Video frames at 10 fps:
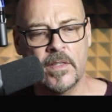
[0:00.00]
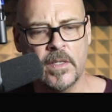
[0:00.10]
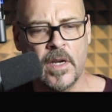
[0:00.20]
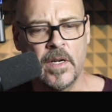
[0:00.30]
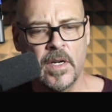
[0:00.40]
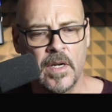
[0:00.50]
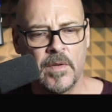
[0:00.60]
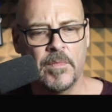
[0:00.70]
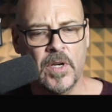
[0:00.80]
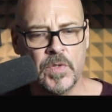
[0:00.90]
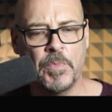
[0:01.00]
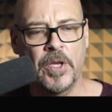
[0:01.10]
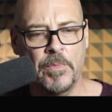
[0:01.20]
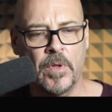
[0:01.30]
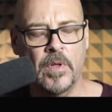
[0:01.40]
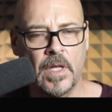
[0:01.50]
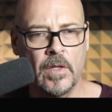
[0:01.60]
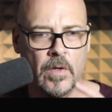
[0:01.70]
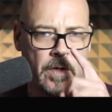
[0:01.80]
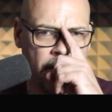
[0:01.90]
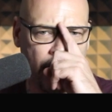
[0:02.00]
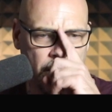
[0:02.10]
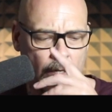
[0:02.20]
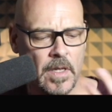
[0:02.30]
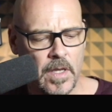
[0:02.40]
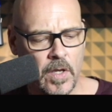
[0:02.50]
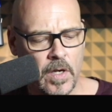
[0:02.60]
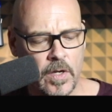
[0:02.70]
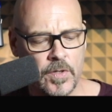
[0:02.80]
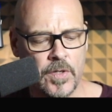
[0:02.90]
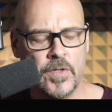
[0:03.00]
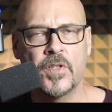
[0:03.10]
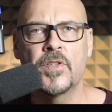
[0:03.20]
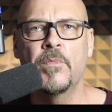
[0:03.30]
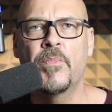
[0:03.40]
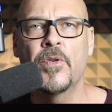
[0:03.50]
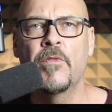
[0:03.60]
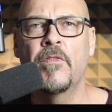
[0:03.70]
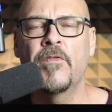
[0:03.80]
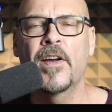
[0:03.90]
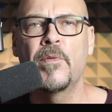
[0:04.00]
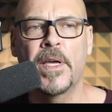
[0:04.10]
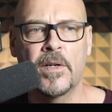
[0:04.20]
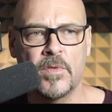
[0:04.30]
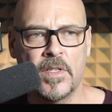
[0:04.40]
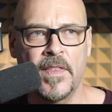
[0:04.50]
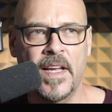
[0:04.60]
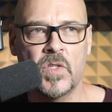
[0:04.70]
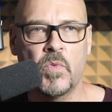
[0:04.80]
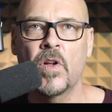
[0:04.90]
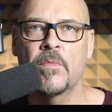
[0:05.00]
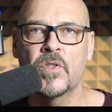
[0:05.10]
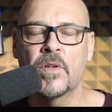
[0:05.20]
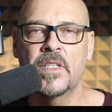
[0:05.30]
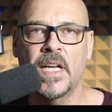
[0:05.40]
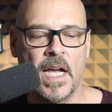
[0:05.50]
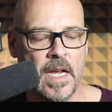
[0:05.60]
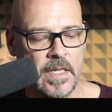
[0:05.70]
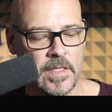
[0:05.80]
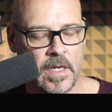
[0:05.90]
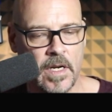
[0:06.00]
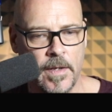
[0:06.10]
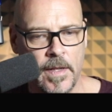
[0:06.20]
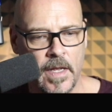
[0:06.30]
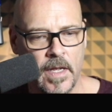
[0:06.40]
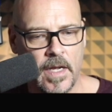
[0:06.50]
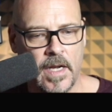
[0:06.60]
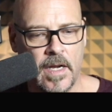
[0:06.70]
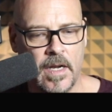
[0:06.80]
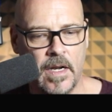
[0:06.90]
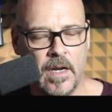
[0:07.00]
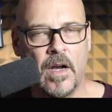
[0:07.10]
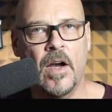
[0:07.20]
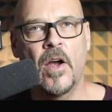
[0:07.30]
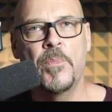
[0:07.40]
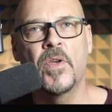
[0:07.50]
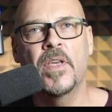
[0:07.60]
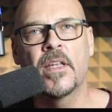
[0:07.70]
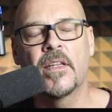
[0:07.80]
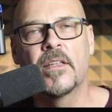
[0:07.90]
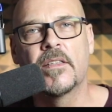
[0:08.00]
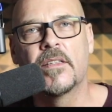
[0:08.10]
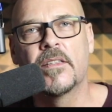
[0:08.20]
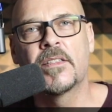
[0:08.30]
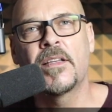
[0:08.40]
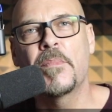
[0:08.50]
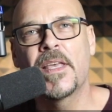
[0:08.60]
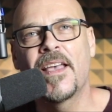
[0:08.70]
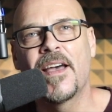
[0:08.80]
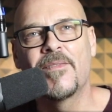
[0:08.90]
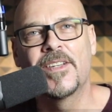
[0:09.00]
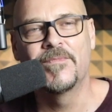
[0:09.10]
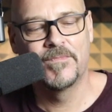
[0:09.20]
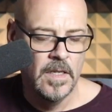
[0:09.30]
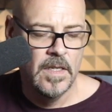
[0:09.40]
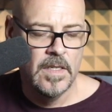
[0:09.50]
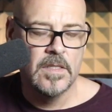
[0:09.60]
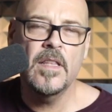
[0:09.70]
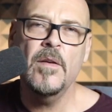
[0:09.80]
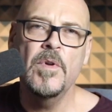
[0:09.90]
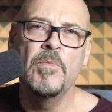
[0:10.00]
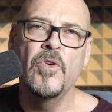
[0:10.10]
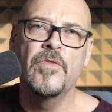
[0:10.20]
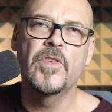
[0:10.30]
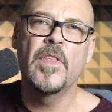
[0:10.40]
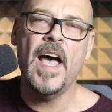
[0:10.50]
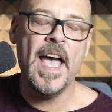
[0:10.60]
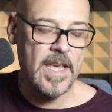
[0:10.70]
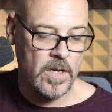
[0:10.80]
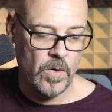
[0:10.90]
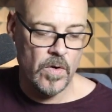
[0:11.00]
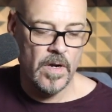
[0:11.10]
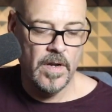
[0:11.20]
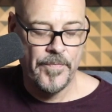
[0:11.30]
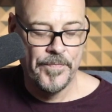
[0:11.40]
So most people are looking, you know, to just improve the fundamentals, and that's what I'm sort of targeting. So I hope you get something out of it. So then we move to the A chord.